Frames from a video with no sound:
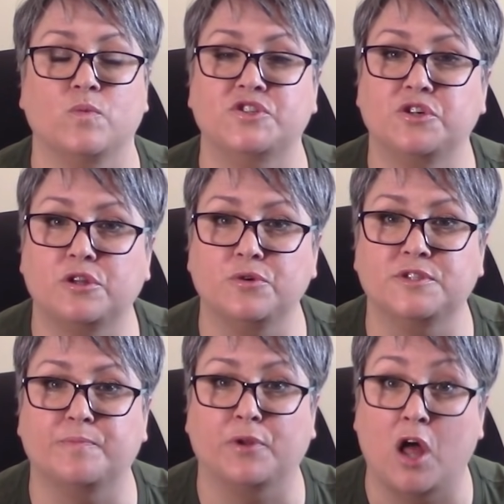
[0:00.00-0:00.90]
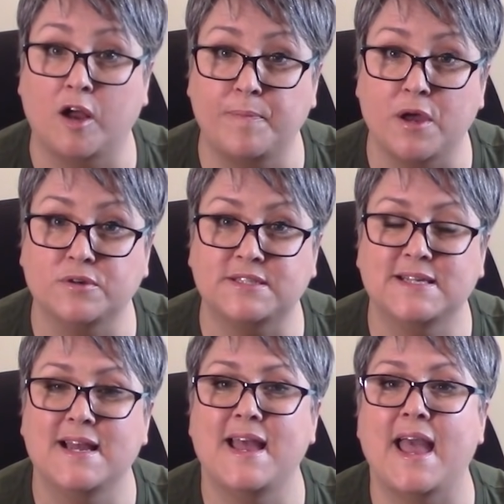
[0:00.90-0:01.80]
which includes blog
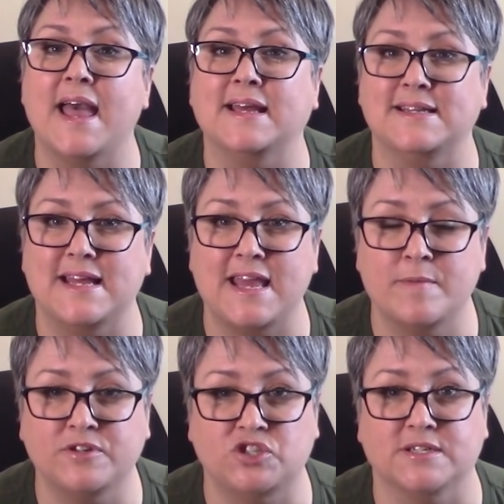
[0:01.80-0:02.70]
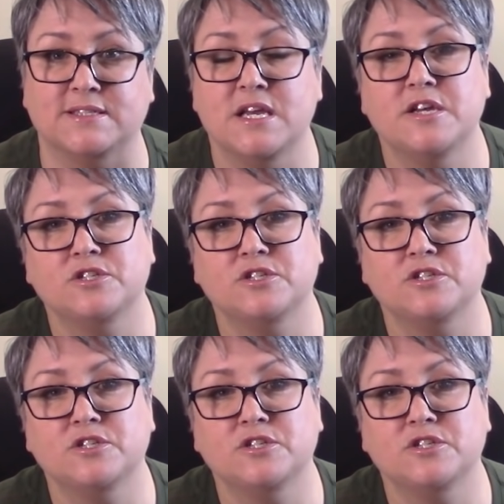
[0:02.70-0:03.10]
posts and images.